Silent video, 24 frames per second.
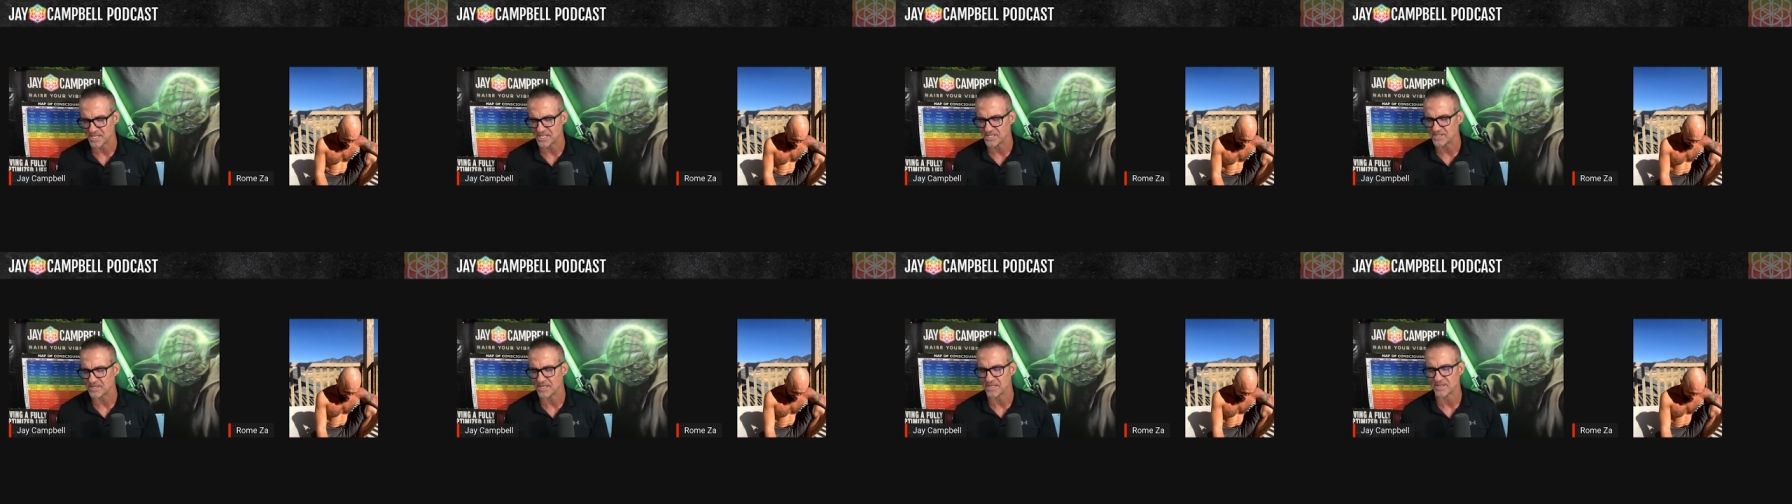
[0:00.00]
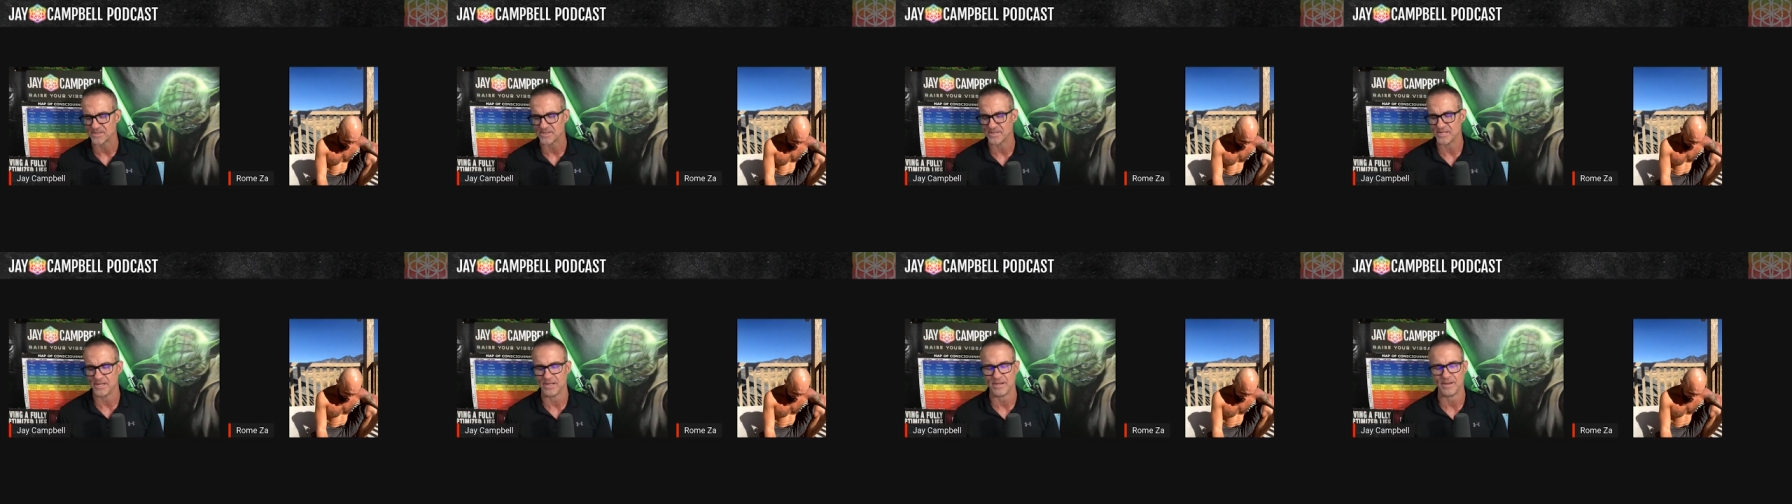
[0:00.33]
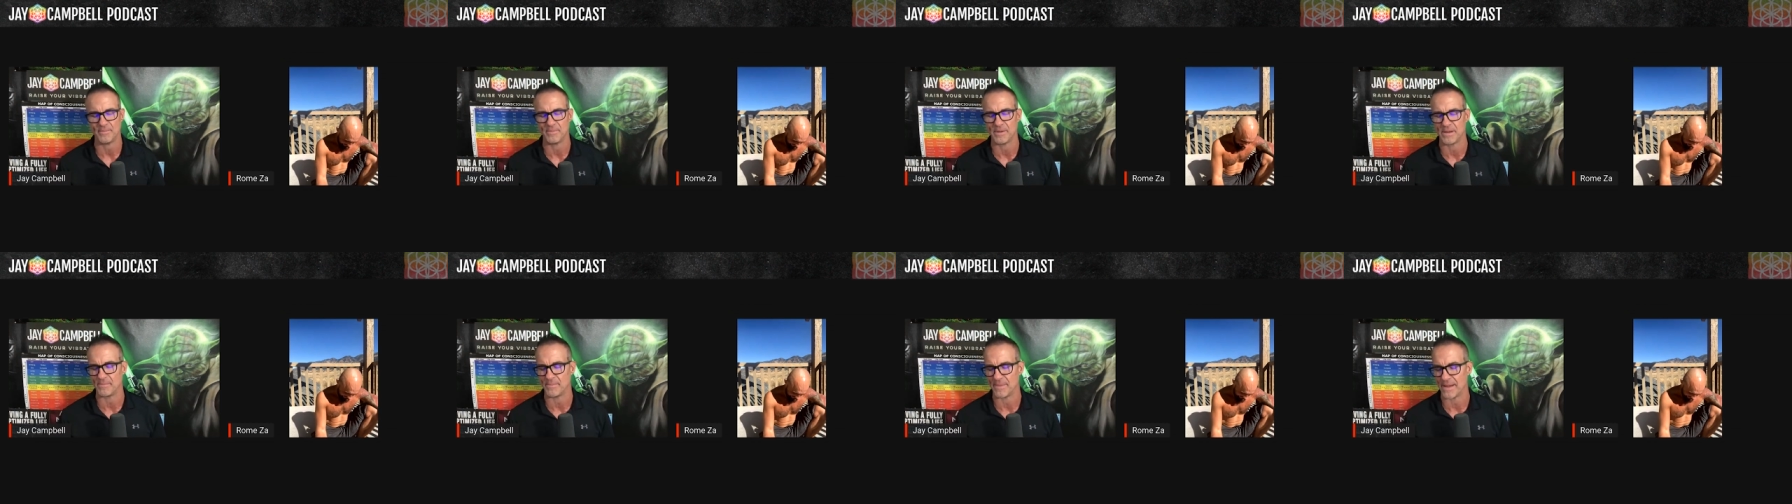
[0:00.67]
it's, it's,
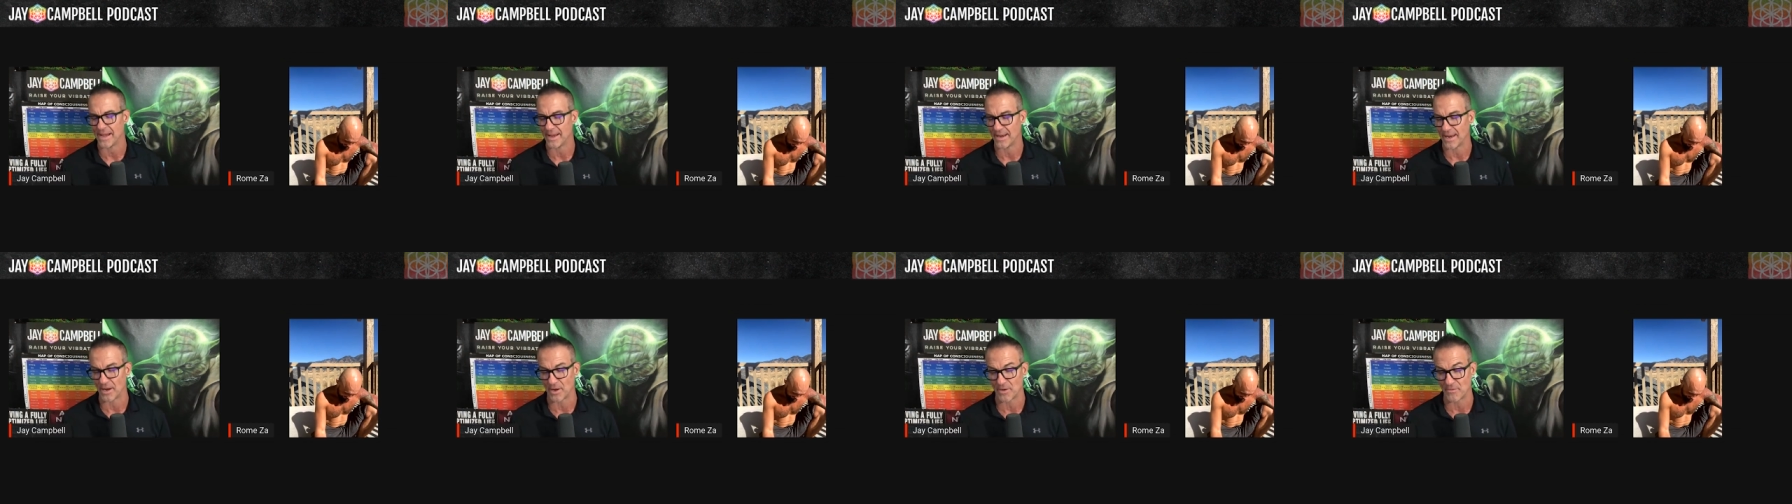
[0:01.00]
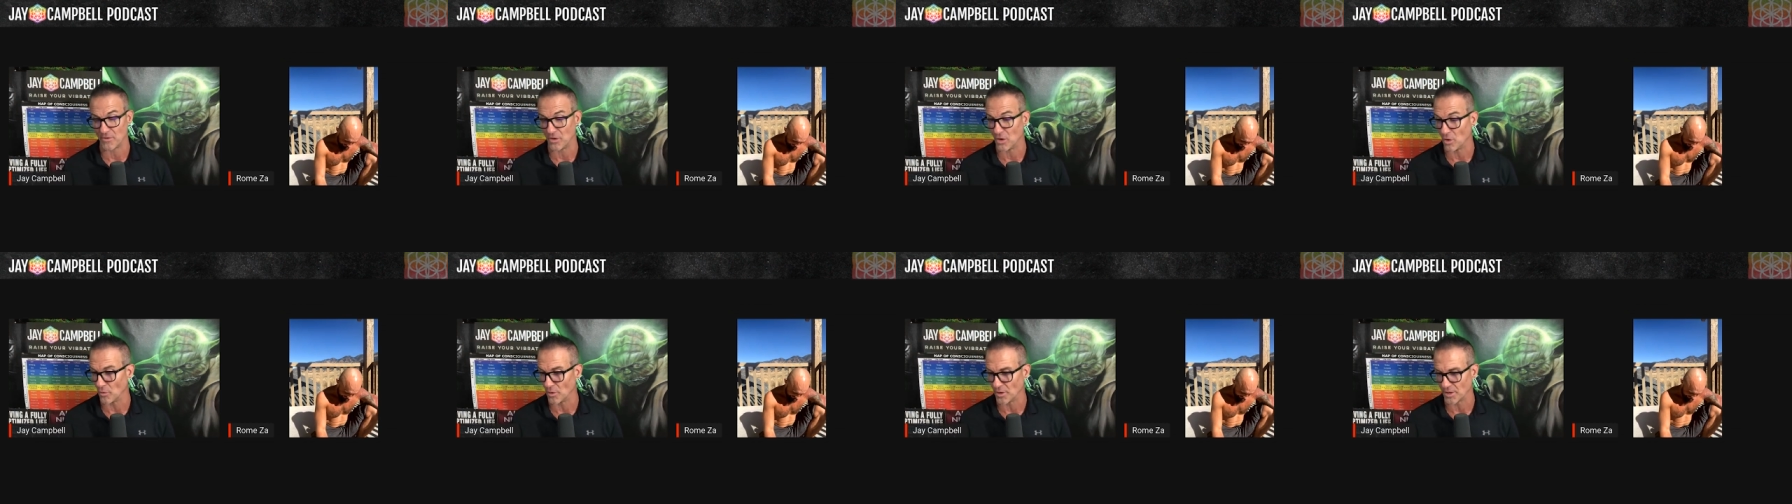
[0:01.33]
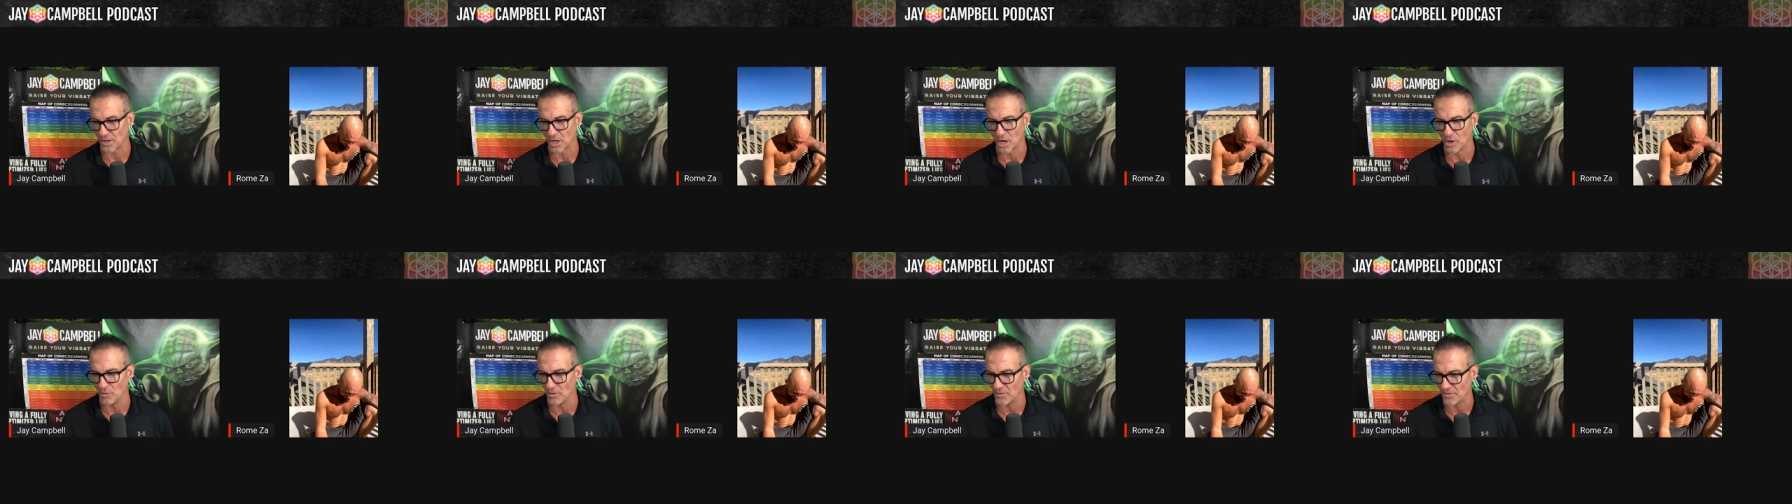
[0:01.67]
I mean, man, I don't even know where to
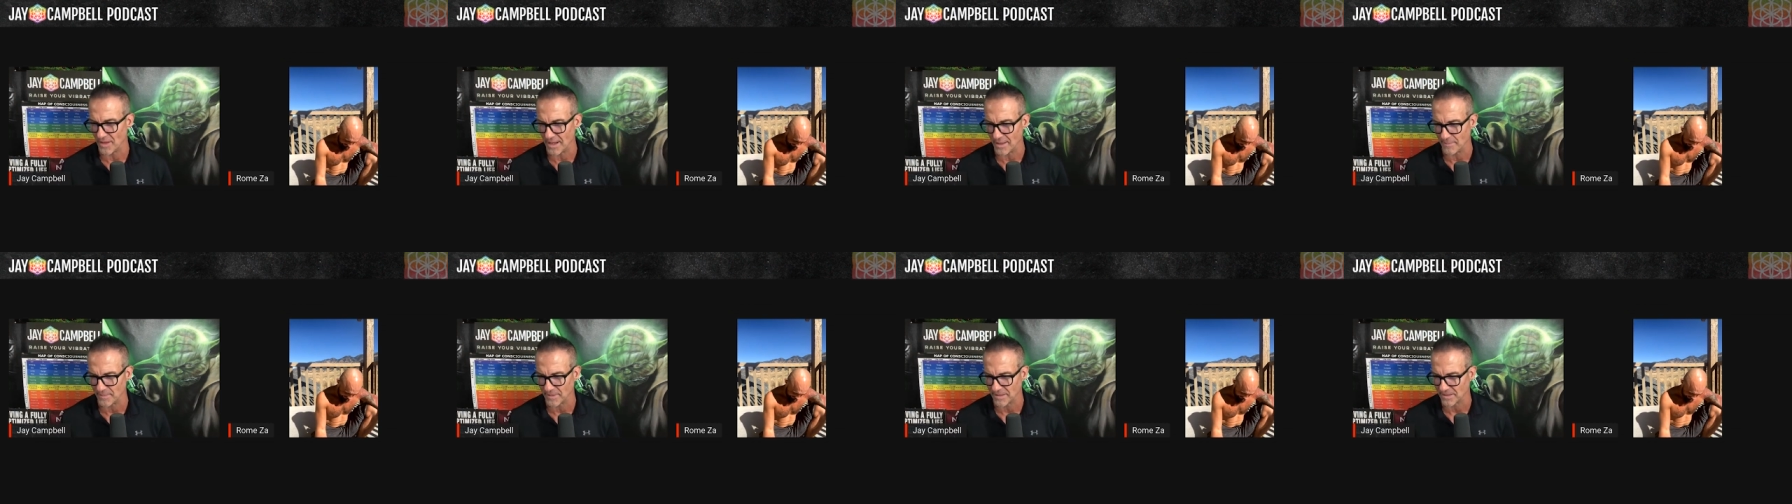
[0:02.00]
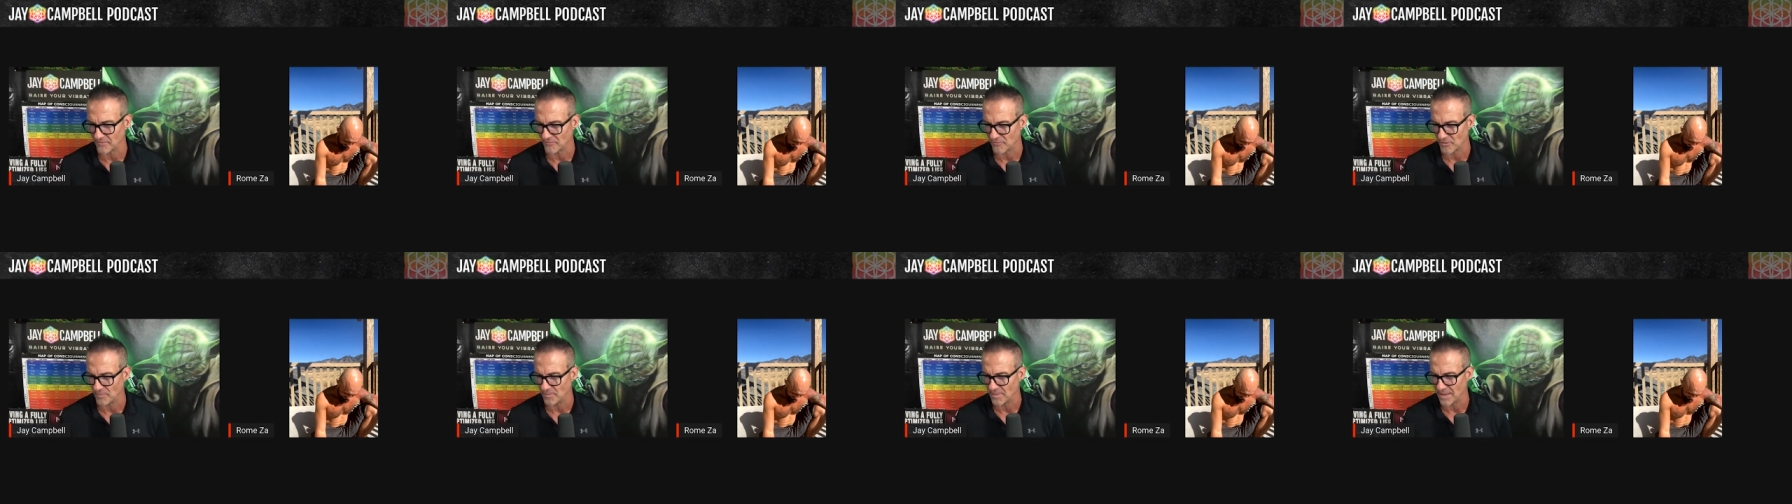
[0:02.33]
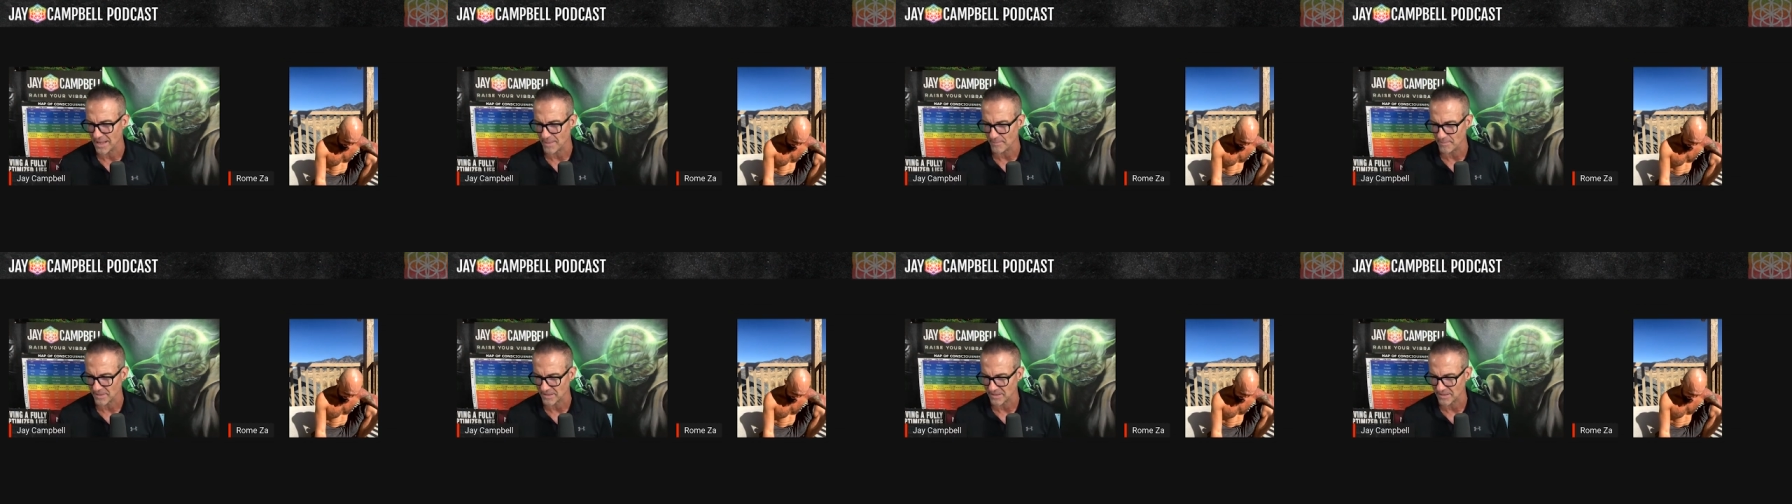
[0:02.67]
go with that because from that,